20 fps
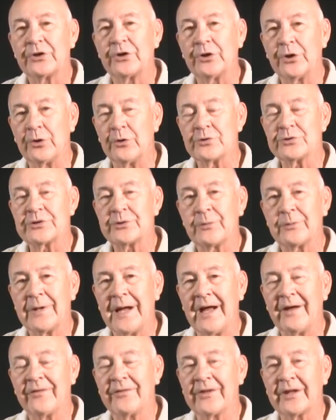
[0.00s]
goes
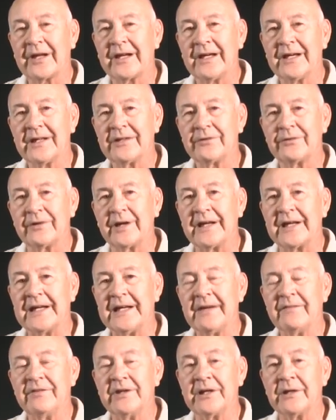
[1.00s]
around the country
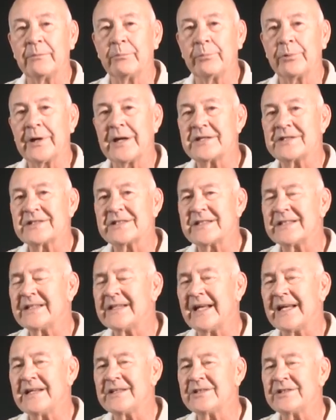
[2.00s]
giving
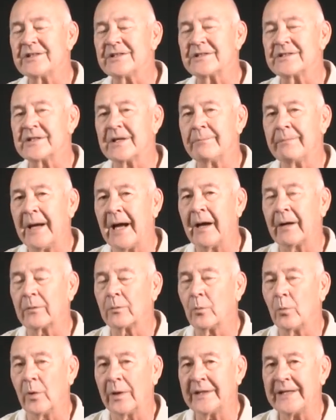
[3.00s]
presentations about
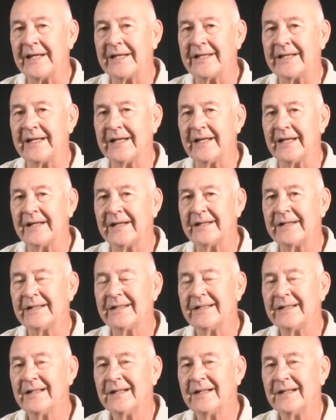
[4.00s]
what he did,